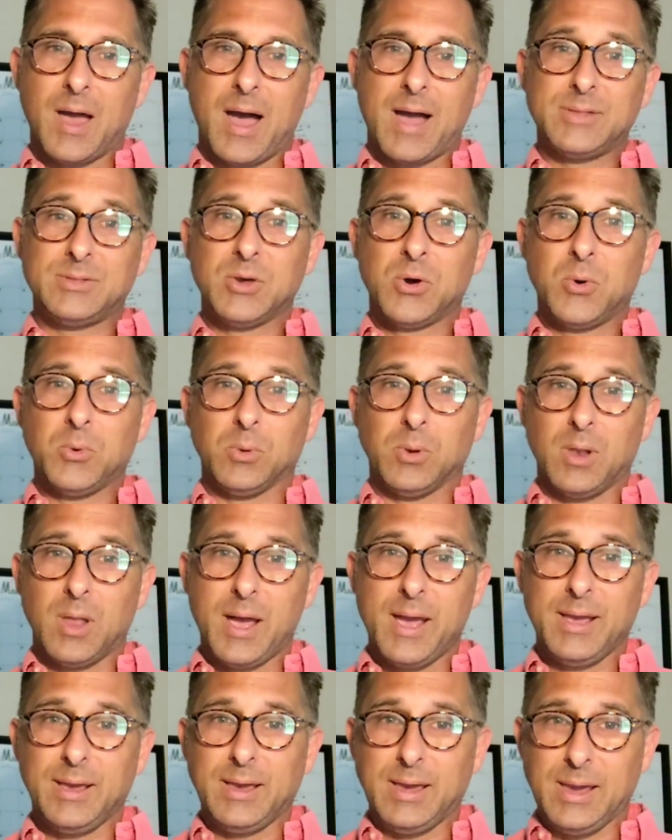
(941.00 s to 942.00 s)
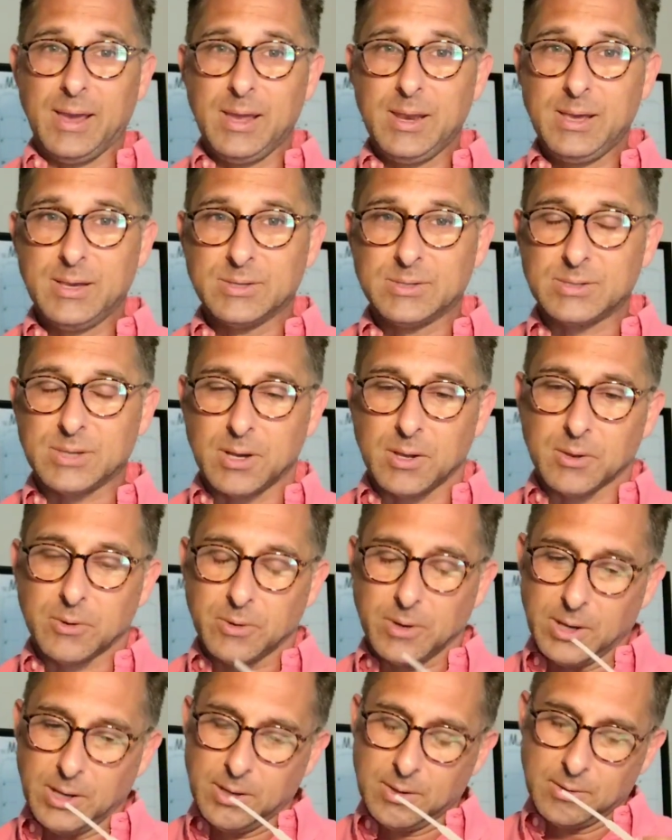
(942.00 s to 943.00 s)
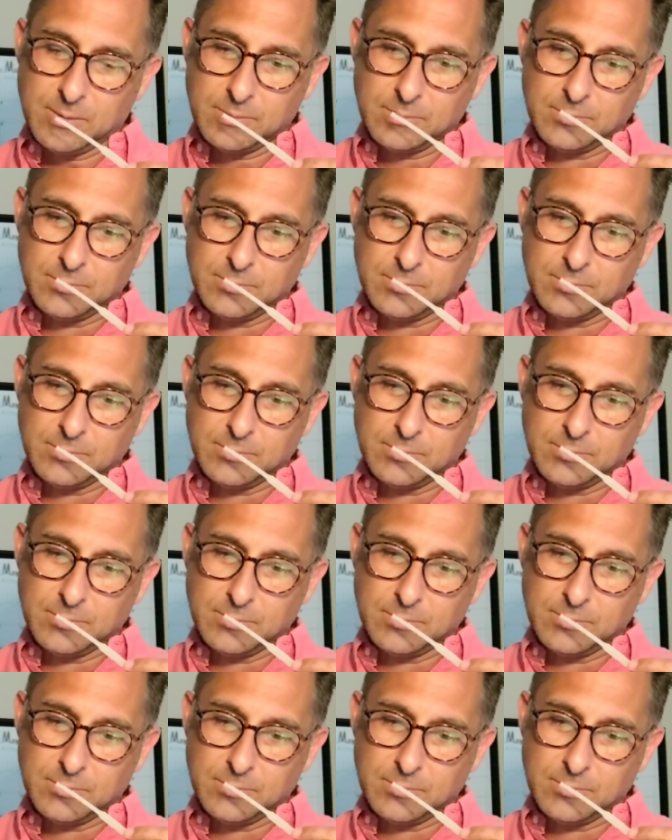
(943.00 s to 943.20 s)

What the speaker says: I don't like eating celery